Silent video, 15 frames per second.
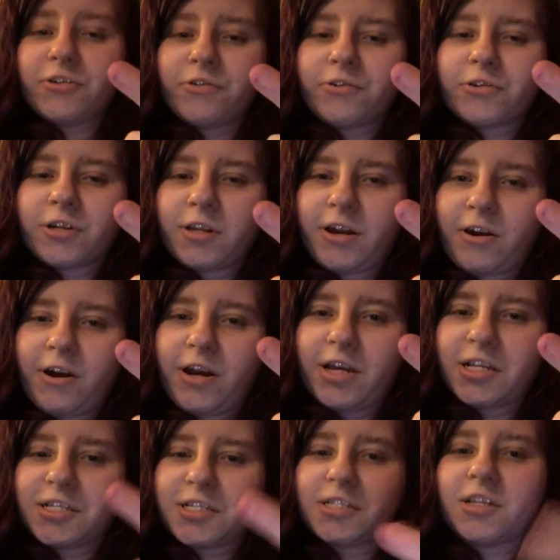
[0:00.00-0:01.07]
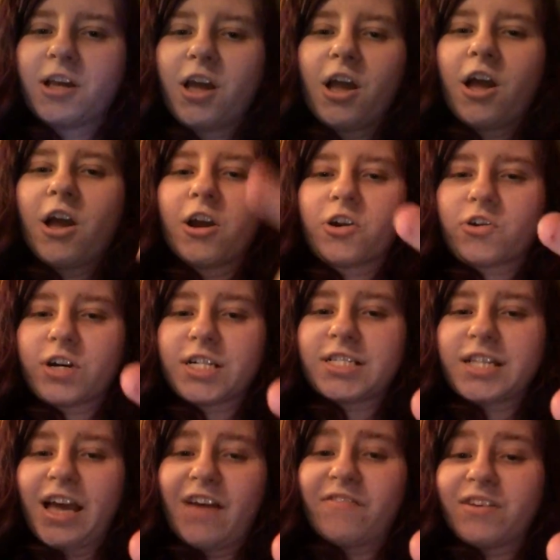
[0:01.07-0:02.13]
is hilarious.
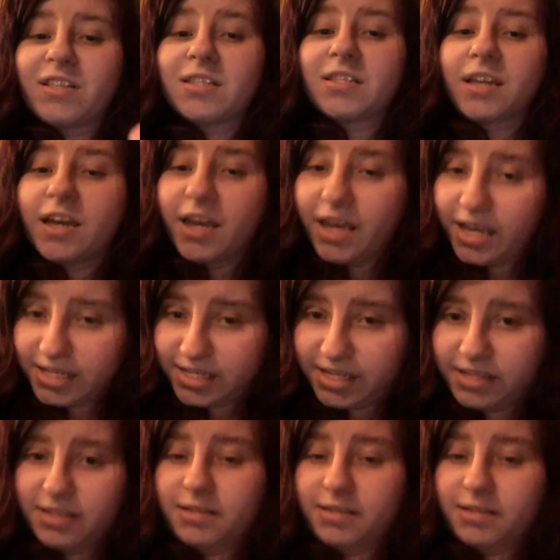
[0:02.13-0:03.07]
Chris Evans and